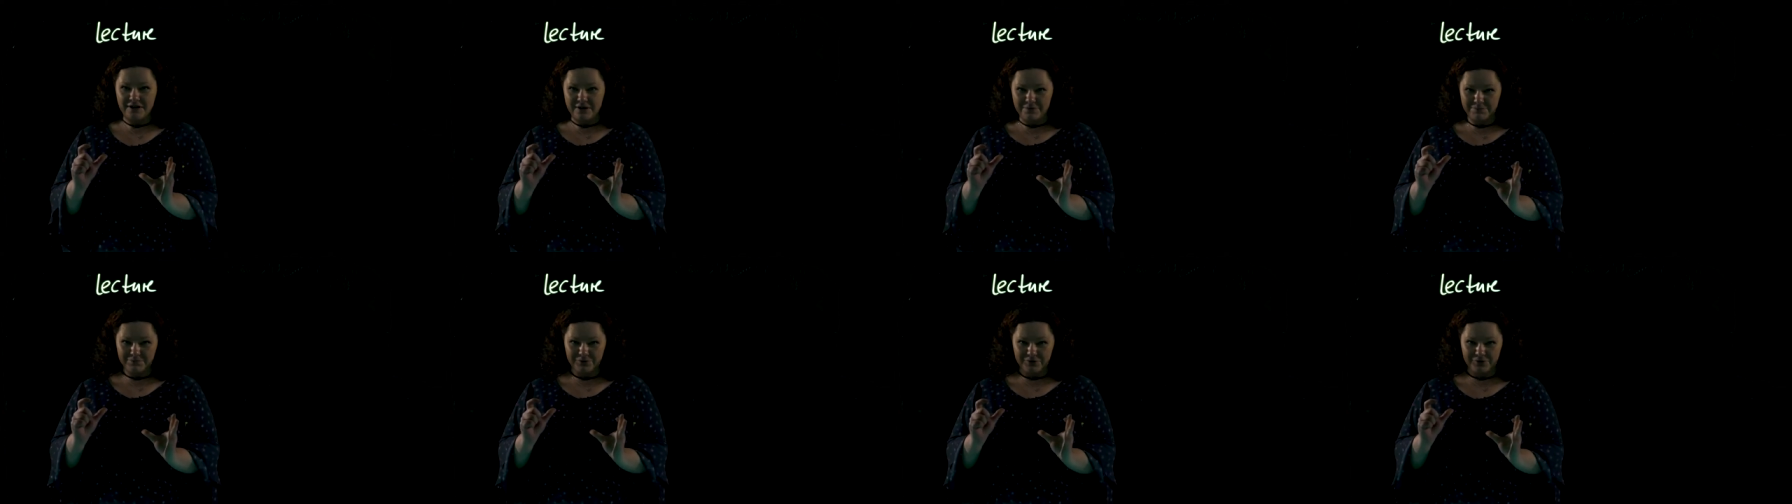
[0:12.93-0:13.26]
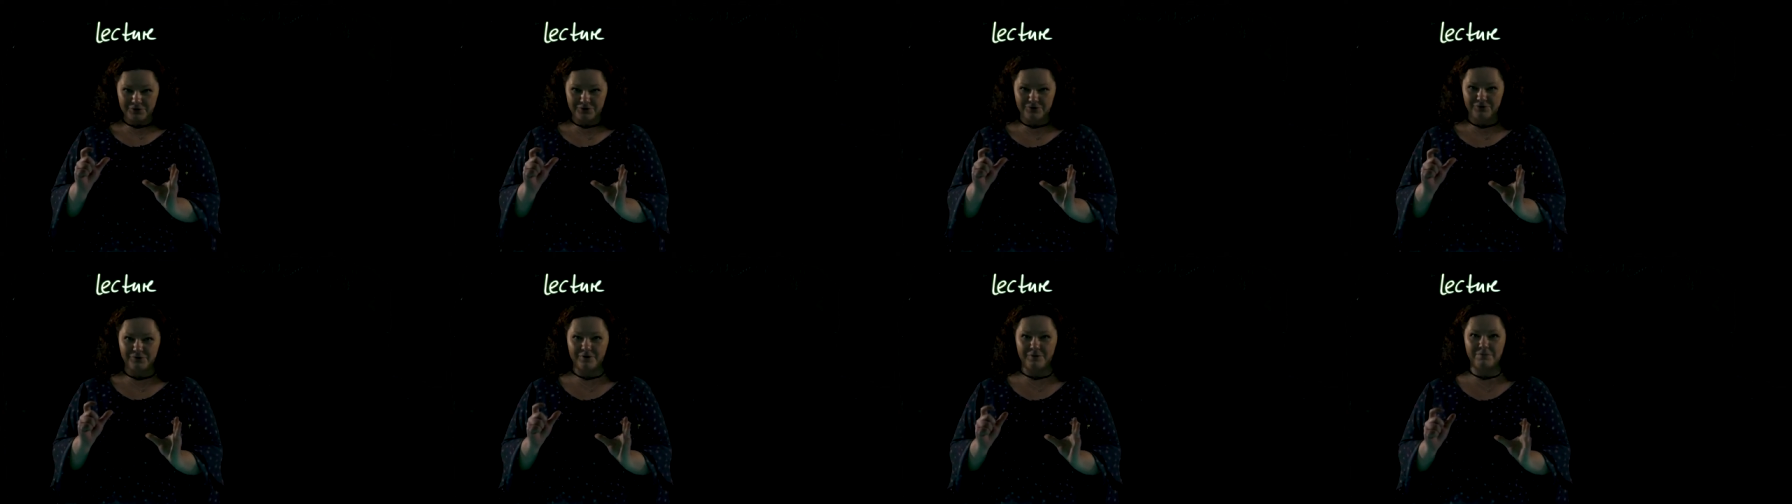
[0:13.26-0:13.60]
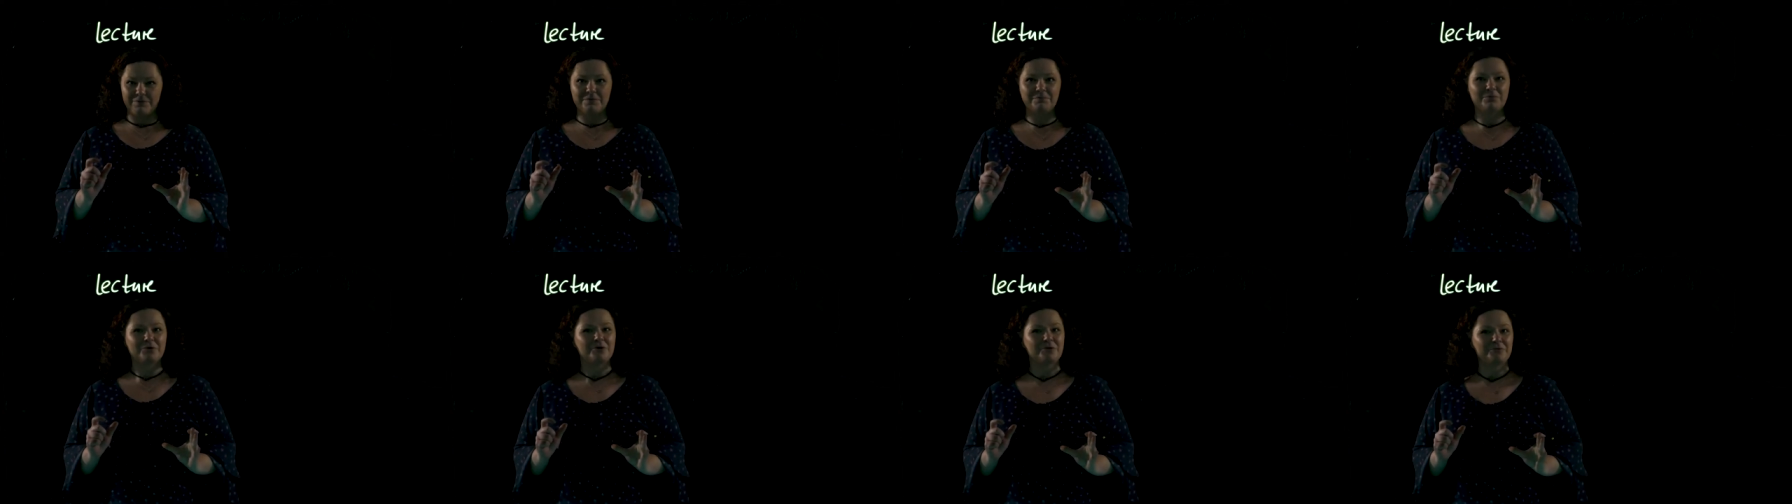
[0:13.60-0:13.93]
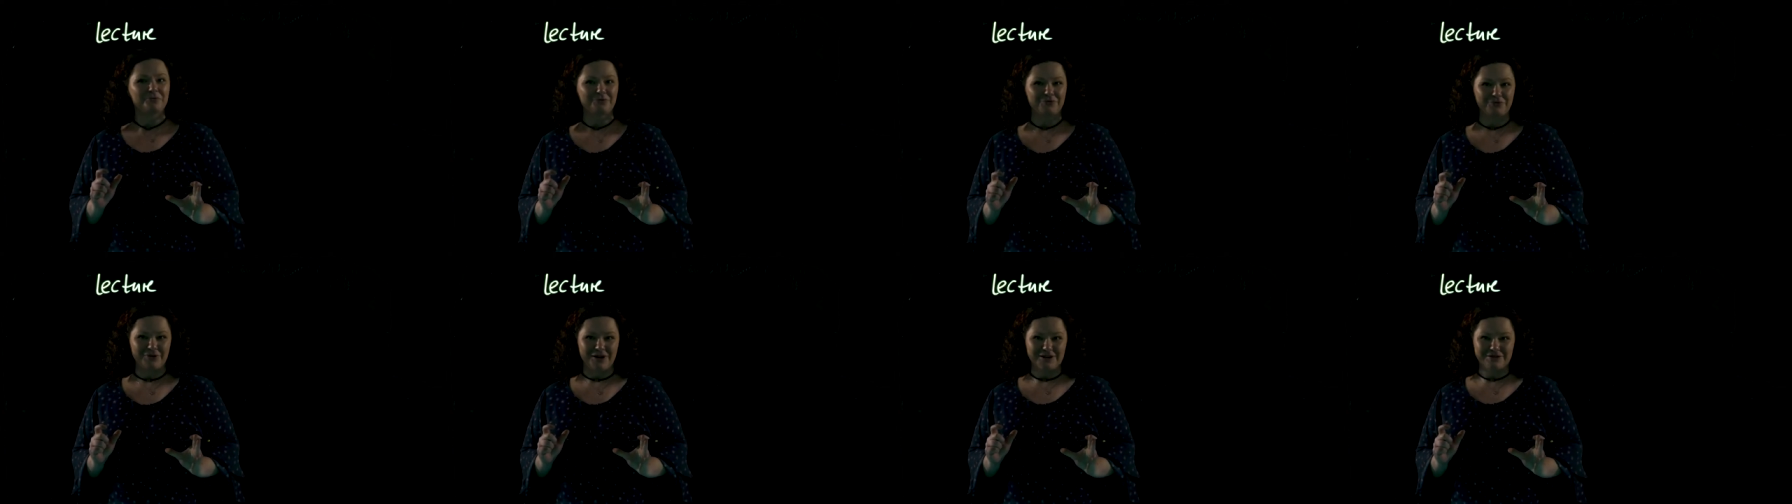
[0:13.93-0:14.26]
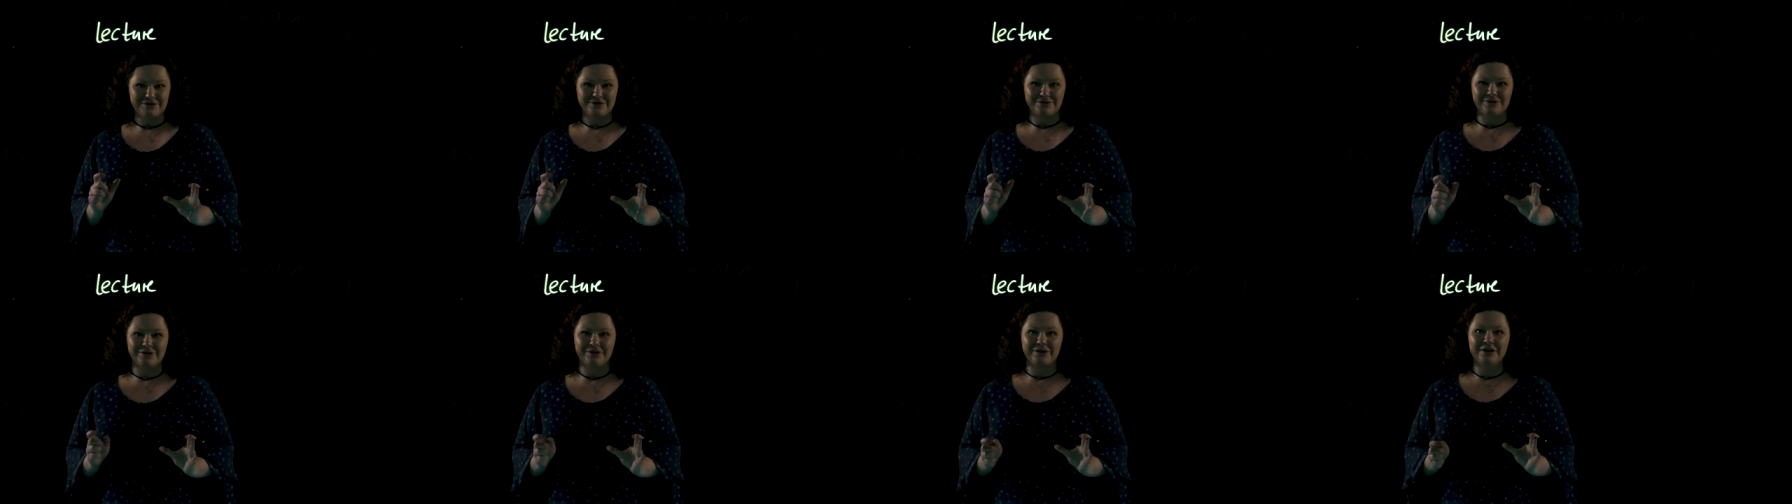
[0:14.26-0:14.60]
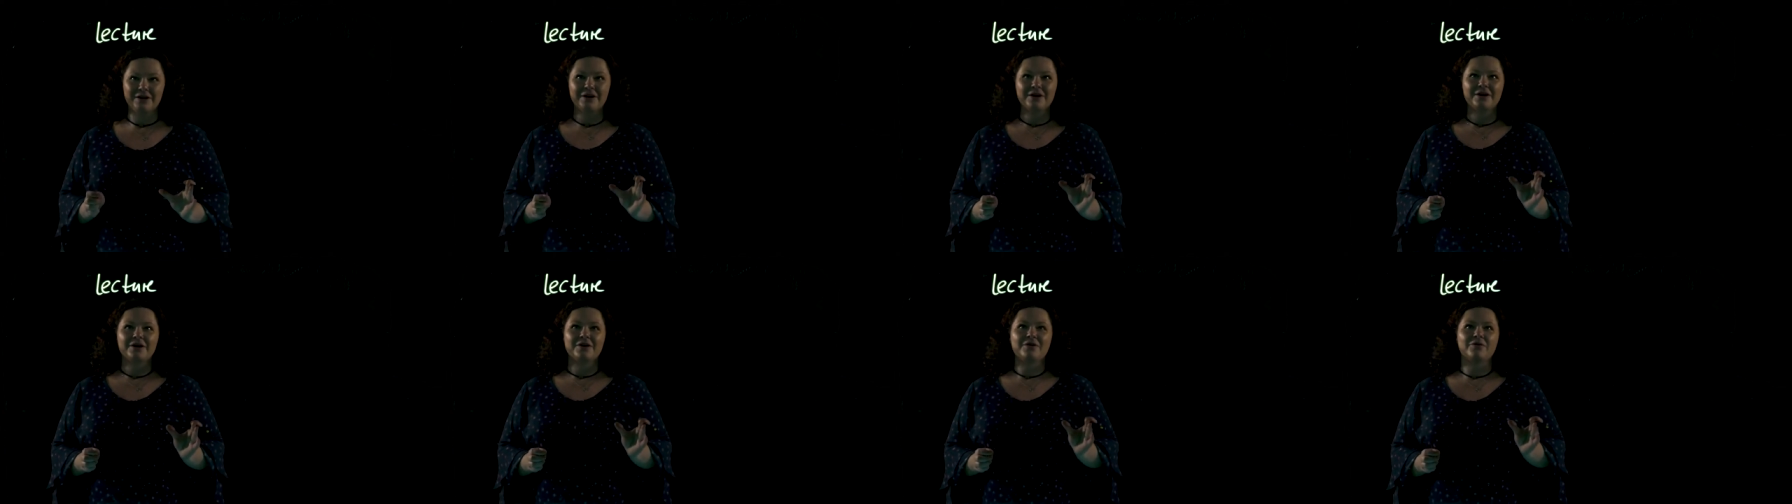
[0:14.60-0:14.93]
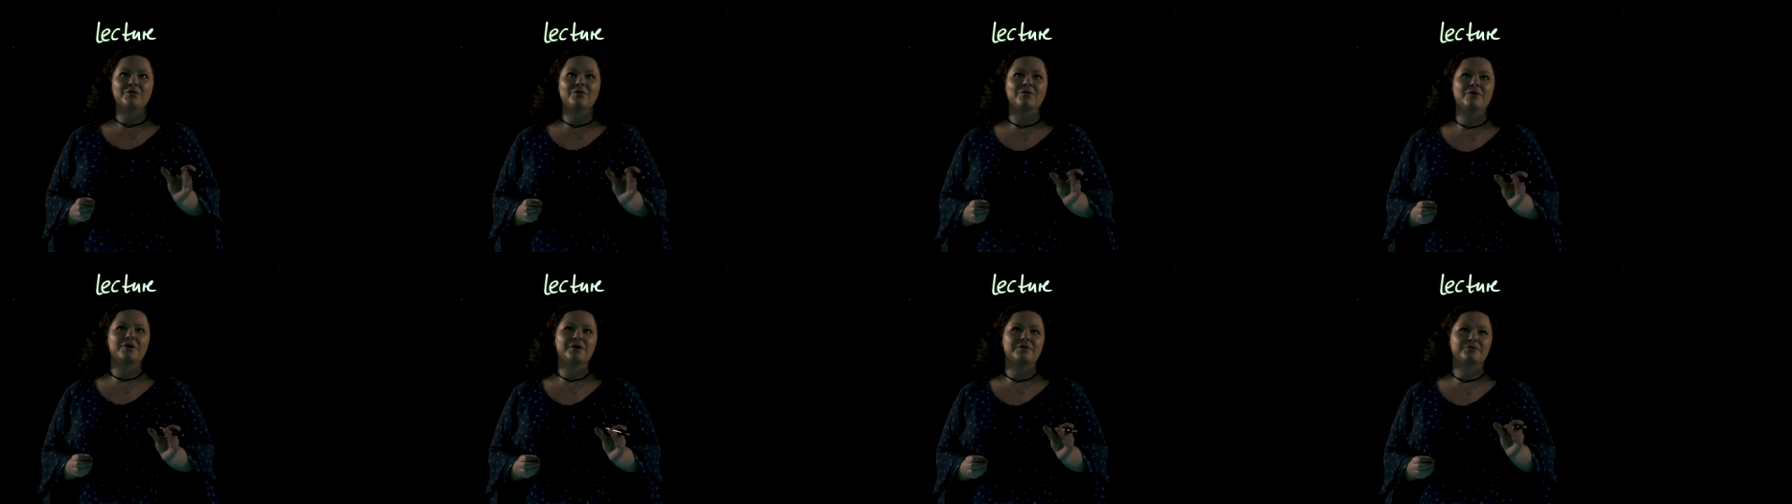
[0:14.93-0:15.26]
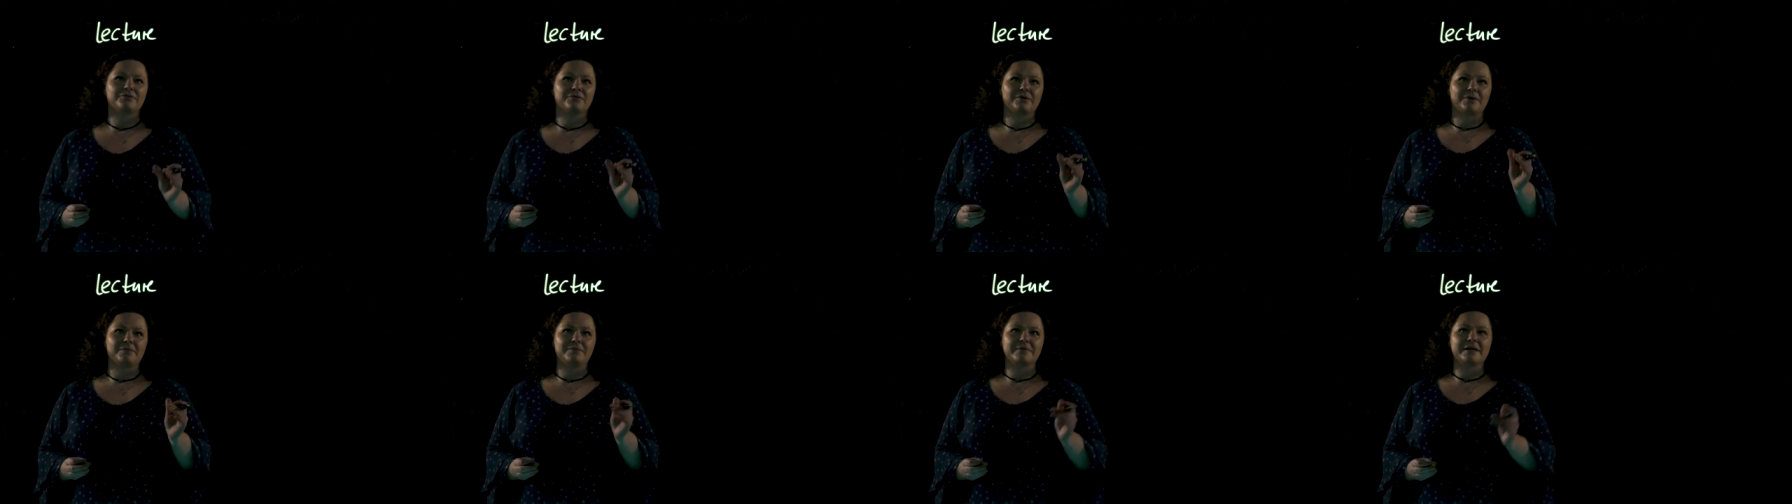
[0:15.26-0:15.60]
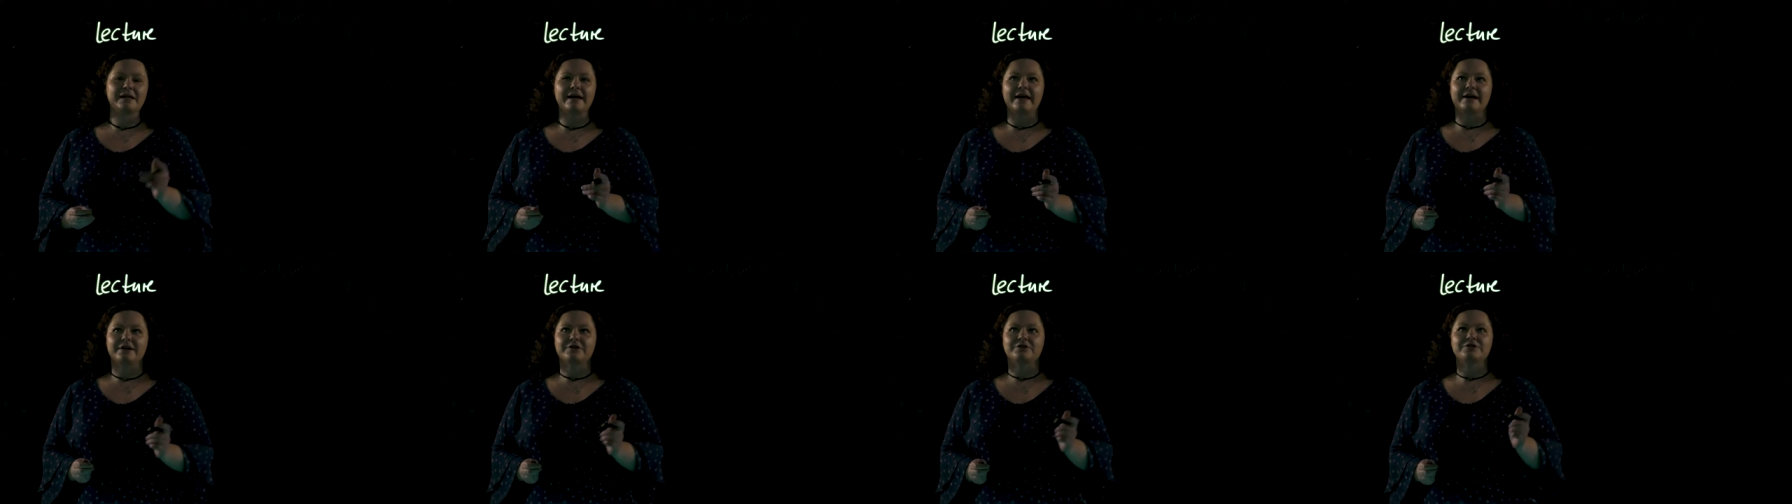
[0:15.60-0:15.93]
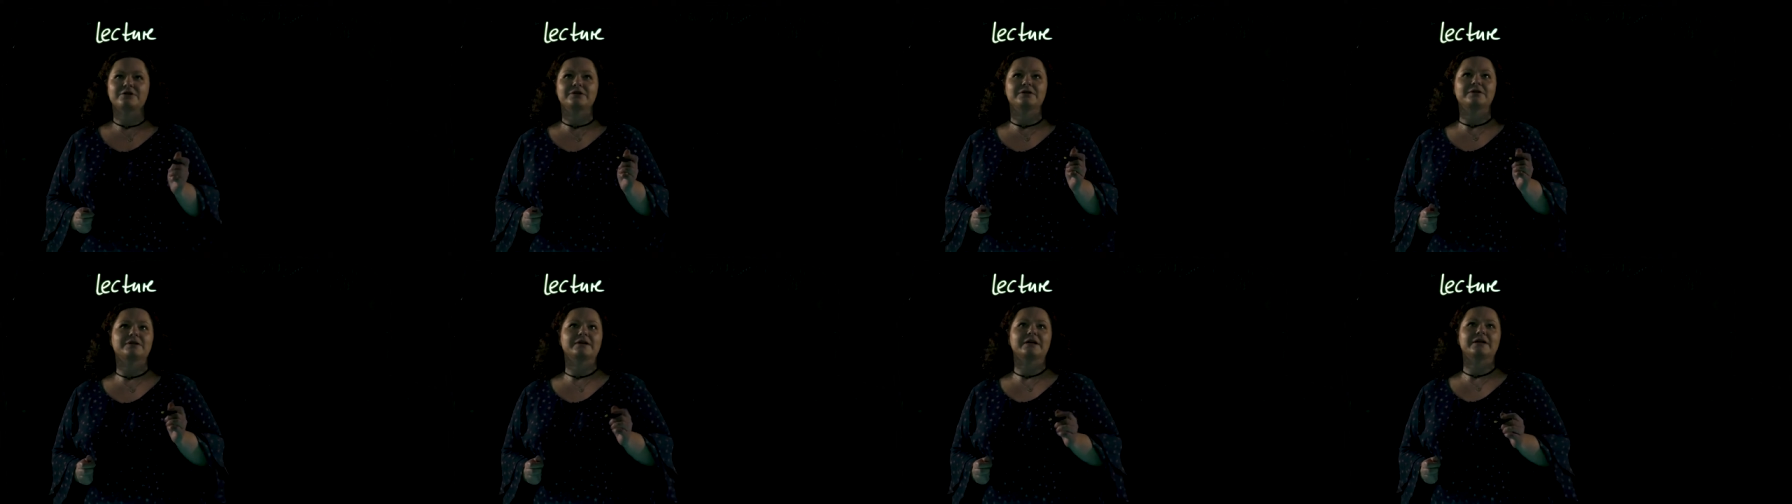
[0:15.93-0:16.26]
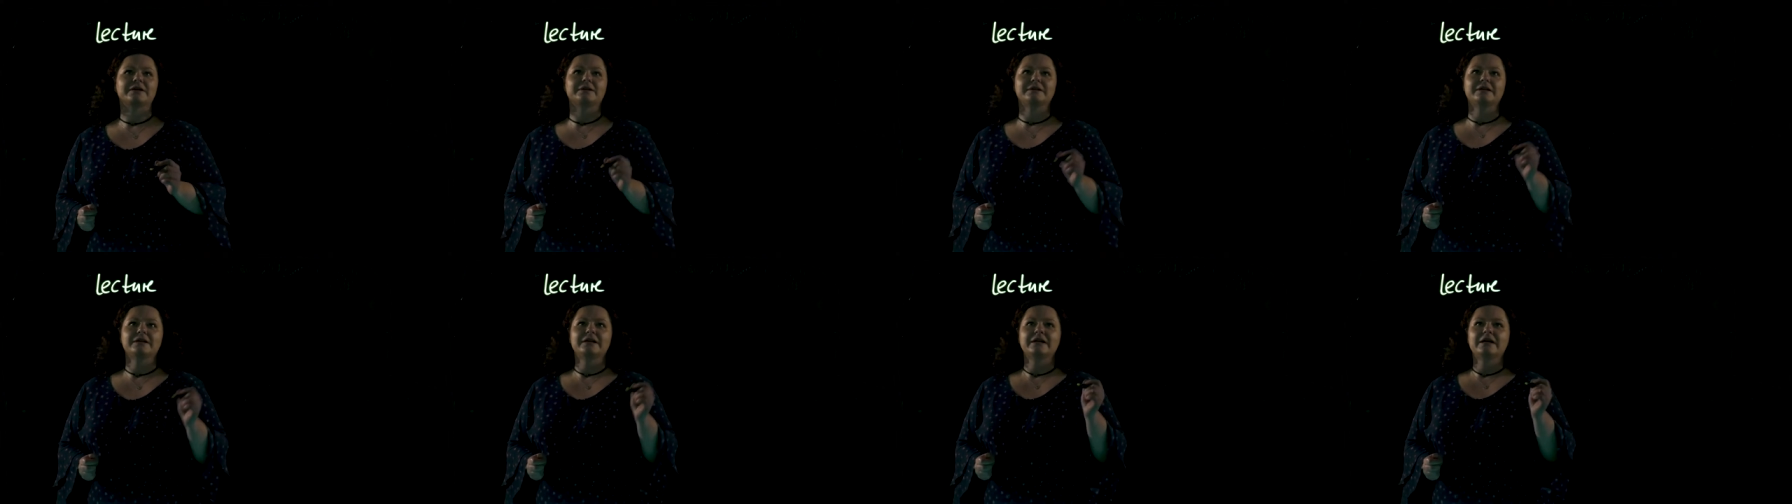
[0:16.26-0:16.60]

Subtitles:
input from the professor or from the lecturer.